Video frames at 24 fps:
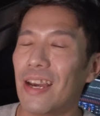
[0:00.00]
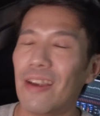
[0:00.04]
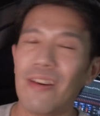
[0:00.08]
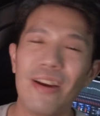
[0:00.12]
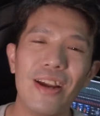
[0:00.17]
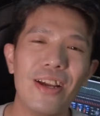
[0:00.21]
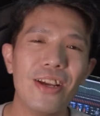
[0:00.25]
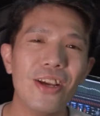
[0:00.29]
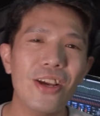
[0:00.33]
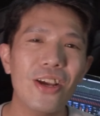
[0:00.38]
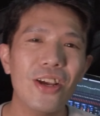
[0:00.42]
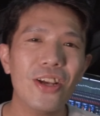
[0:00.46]

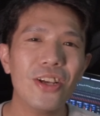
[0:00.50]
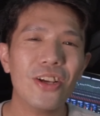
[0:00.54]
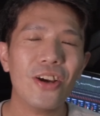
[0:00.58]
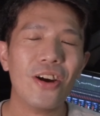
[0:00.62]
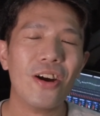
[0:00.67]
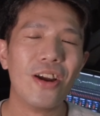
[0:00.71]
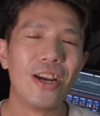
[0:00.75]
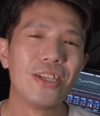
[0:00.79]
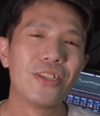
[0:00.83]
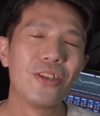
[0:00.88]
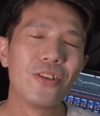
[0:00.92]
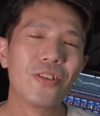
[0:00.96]
right.
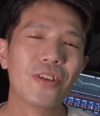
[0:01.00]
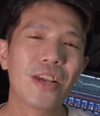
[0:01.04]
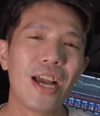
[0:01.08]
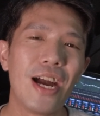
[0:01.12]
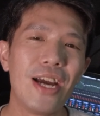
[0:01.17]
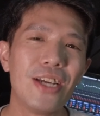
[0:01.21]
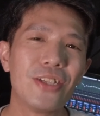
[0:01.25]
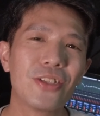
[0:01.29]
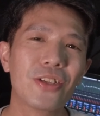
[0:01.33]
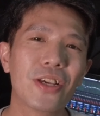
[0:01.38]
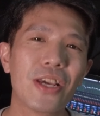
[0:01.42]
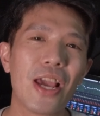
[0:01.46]
Alright, so
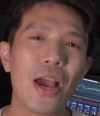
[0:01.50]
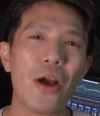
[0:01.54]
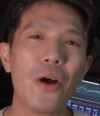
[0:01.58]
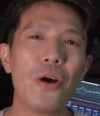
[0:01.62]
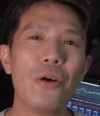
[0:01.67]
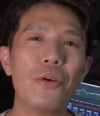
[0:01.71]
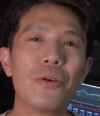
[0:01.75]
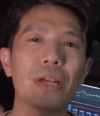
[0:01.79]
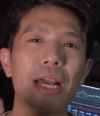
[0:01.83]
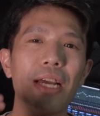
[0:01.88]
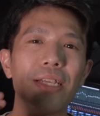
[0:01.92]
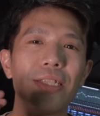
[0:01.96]
guys, okay, I
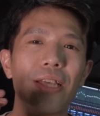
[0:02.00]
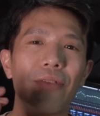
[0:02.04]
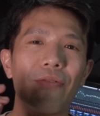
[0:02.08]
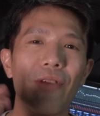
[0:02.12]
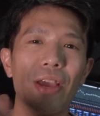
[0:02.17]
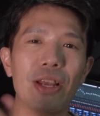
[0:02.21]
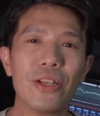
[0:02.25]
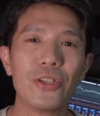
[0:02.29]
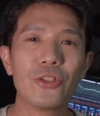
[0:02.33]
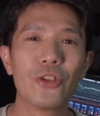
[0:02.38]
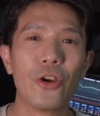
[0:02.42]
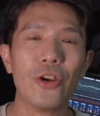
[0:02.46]
hope you guys have
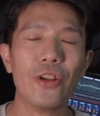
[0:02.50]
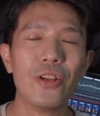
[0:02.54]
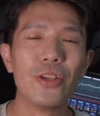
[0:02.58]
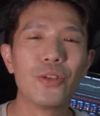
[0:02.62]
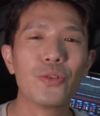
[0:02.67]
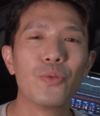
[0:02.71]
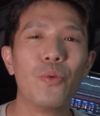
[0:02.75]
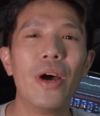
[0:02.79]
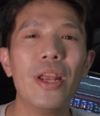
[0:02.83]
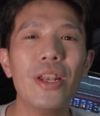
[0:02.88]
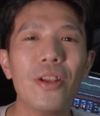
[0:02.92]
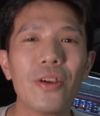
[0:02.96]
enjoyed
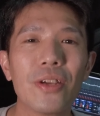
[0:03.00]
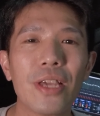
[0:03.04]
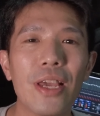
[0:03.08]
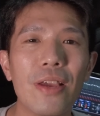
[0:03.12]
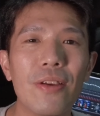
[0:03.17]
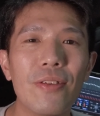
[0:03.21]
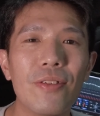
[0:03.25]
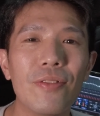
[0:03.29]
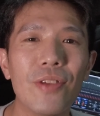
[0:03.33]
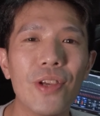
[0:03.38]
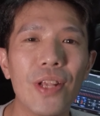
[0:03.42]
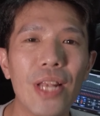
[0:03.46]
this one, okay,
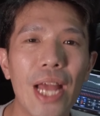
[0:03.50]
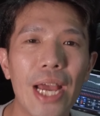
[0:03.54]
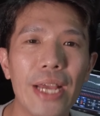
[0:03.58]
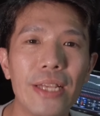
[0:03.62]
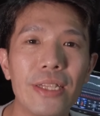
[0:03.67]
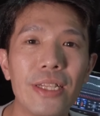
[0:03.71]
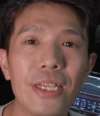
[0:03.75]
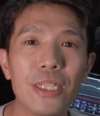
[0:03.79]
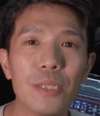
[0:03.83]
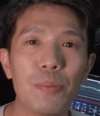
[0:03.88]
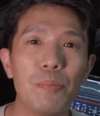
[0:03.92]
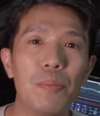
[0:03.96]
if you
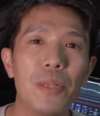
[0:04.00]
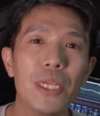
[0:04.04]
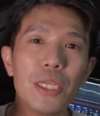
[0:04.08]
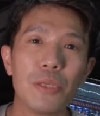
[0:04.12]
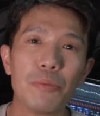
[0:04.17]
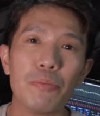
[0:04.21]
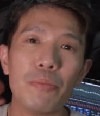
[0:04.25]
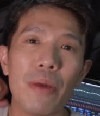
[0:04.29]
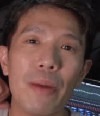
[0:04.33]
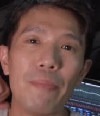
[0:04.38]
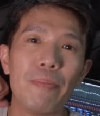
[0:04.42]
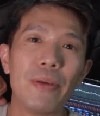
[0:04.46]
like this,
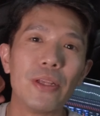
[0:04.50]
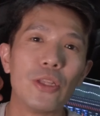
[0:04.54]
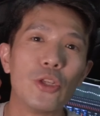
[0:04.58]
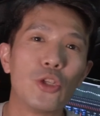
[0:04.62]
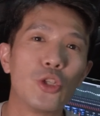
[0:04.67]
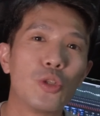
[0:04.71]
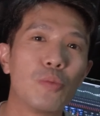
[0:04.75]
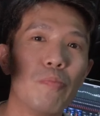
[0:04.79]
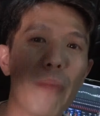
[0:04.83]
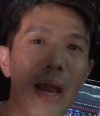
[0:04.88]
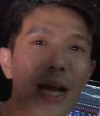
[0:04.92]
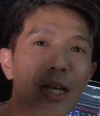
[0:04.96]
please remember to
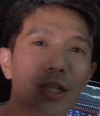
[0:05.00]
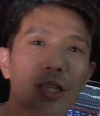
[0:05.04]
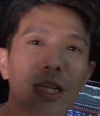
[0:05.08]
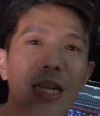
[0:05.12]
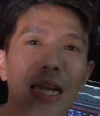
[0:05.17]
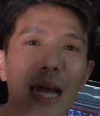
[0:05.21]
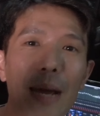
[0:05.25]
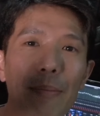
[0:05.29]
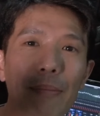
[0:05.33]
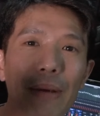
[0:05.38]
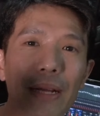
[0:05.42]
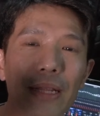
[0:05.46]
smash
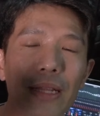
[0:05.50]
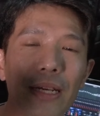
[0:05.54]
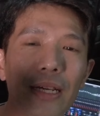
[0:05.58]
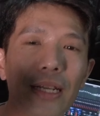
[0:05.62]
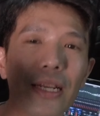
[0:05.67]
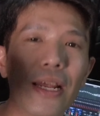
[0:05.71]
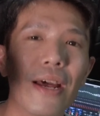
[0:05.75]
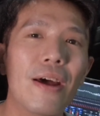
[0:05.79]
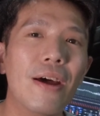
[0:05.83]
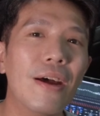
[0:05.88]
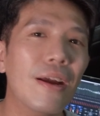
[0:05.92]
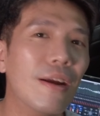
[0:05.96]
the like
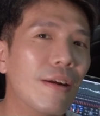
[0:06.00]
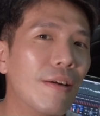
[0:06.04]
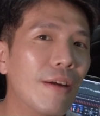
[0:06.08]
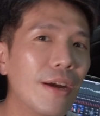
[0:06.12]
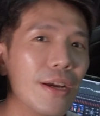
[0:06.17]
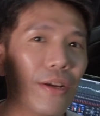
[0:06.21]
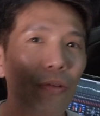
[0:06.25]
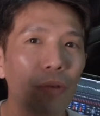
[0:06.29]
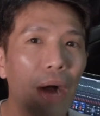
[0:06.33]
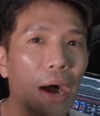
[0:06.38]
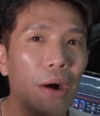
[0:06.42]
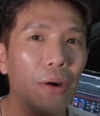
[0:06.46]
button,
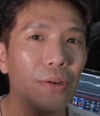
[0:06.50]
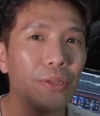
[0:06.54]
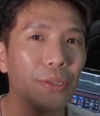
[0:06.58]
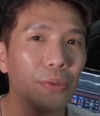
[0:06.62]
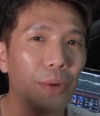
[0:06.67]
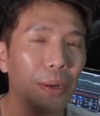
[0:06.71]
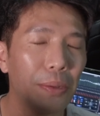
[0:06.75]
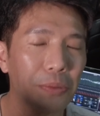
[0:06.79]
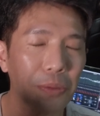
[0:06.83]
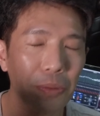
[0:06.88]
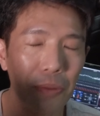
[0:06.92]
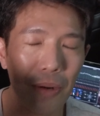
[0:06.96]
right, our
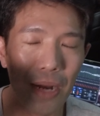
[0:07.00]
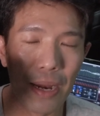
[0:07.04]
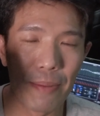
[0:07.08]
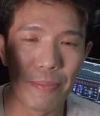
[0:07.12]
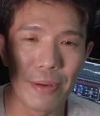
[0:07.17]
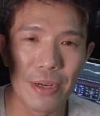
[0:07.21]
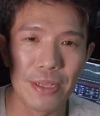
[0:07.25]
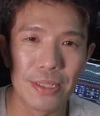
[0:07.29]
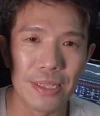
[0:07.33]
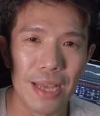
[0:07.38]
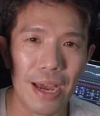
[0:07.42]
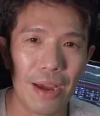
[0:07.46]

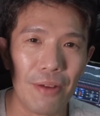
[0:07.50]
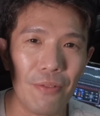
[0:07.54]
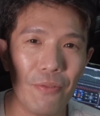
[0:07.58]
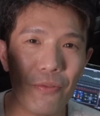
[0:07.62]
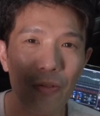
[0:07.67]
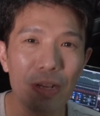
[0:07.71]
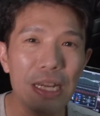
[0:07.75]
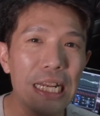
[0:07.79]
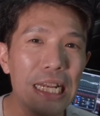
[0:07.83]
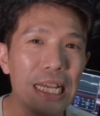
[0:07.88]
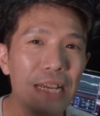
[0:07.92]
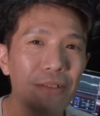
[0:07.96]
subscribers are
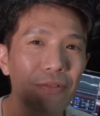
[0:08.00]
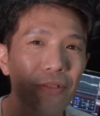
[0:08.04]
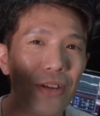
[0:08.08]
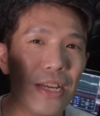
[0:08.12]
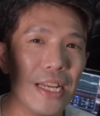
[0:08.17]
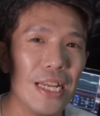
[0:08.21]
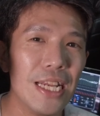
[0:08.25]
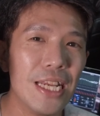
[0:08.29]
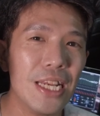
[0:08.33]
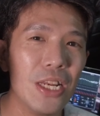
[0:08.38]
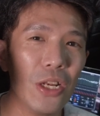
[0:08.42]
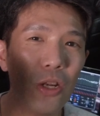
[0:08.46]
really
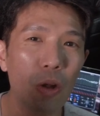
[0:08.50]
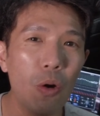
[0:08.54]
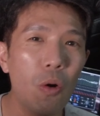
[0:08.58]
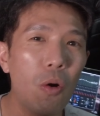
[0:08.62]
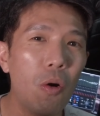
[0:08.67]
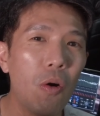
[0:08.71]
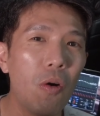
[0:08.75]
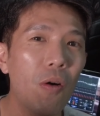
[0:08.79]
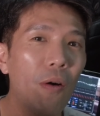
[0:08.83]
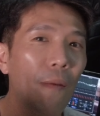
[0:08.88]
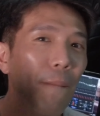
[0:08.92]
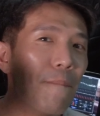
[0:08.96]

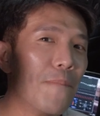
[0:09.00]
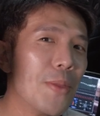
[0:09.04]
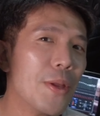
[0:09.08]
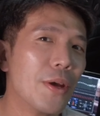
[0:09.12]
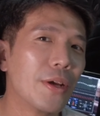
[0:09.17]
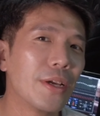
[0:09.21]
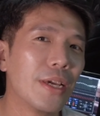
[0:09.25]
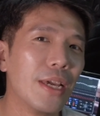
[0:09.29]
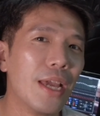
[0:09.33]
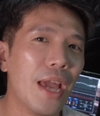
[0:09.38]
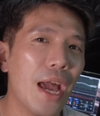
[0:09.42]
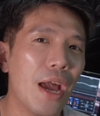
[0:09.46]
low,
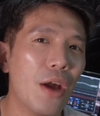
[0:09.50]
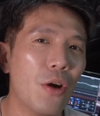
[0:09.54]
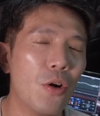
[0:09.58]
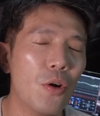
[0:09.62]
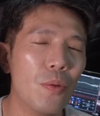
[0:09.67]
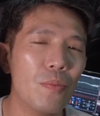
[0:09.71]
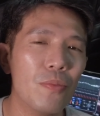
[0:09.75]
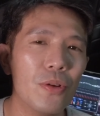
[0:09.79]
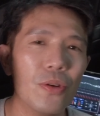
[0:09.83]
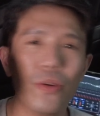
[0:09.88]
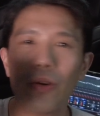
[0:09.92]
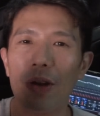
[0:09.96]
okay, I
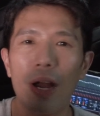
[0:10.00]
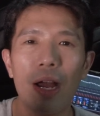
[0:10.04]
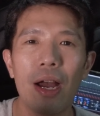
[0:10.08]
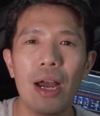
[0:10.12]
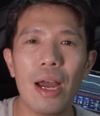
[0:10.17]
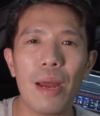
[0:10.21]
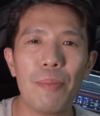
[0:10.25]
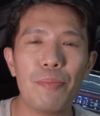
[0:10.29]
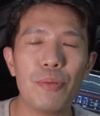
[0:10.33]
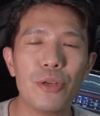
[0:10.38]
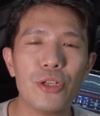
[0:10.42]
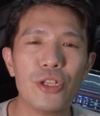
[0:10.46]
hope you
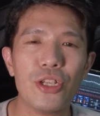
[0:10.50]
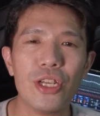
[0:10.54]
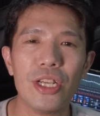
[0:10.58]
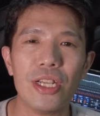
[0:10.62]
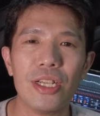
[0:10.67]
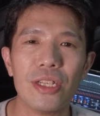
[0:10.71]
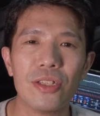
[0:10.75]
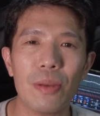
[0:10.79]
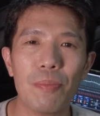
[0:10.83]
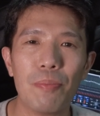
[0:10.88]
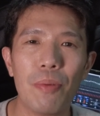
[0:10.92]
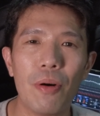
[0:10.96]
appreciate
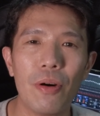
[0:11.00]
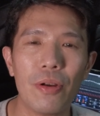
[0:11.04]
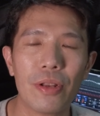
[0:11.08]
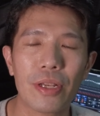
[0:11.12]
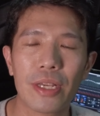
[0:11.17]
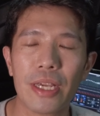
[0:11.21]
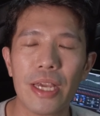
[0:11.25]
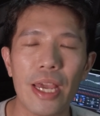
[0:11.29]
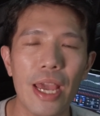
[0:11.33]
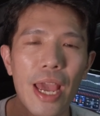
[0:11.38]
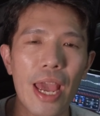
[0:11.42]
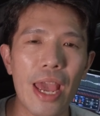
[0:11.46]
the support,
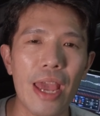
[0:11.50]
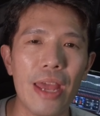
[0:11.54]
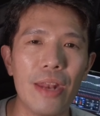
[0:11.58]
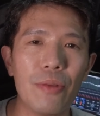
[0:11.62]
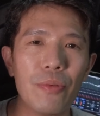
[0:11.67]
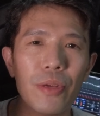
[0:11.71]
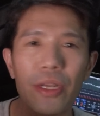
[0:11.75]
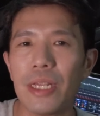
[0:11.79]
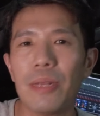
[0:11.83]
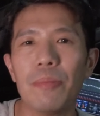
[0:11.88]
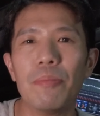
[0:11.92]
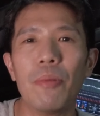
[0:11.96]
okay,
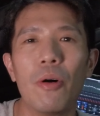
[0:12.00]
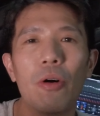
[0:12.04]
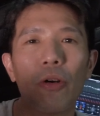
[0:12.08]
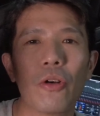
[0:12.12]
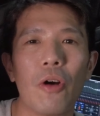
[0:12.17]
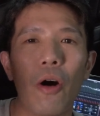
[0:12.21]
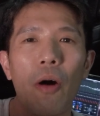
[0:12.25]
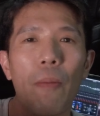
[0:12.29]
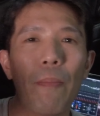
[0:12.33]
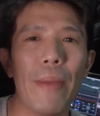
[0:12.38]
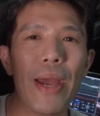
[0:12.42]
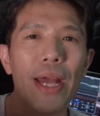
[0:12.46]
and we need more
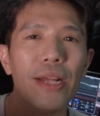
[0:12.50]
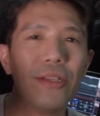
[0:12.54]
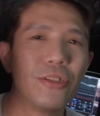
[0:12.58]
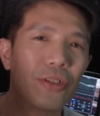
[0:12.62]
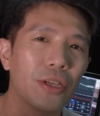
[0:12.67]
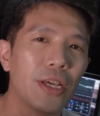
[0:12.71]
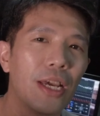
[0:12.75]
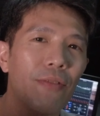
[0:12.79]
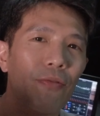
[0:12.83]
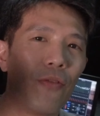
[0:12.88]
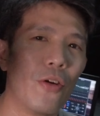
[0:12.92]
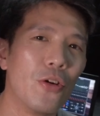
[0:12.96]
comments,
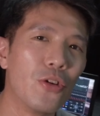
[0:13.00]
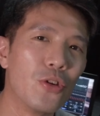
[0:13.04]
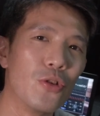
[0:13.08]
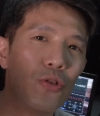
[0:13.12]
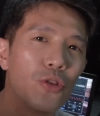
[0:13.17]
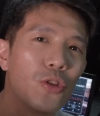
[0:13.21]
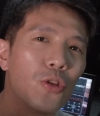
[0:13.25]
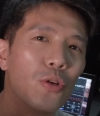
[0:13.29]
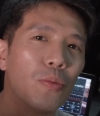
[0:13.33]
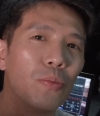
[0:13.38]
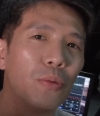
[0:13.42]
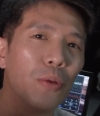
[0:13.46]
okay, for
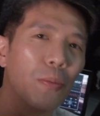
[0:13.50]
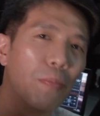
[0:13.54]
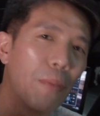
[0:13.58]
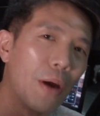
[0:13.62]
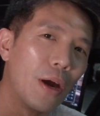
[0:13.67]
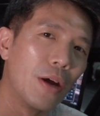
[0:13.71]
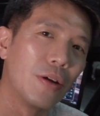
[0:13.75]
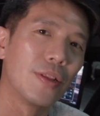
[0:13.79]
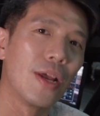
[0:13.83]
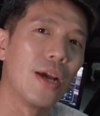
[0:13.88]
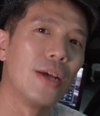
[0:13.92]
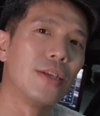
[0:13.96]
YouTube to
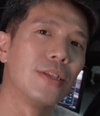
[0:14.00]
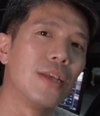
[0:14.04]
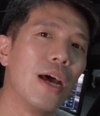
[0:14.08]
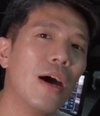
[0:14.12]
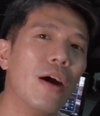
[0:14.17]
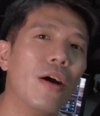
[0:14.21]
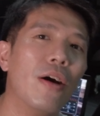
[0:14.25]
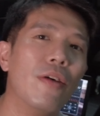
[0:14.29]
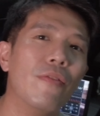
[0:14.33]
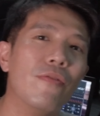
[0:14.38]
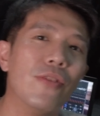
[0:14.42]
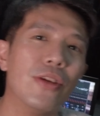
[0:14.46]
prioritize
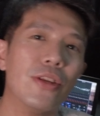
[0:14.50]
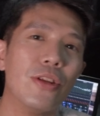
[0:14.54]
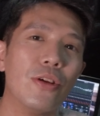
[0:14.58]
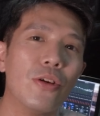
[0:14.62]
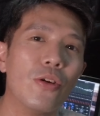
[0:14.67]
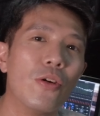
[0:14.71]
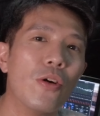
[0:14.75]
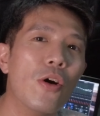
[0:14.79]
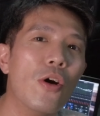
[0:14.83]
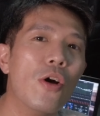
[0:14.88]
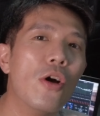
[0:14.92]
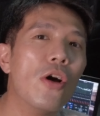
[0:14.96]
our
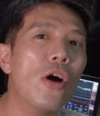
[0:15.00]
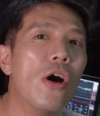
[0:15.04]
video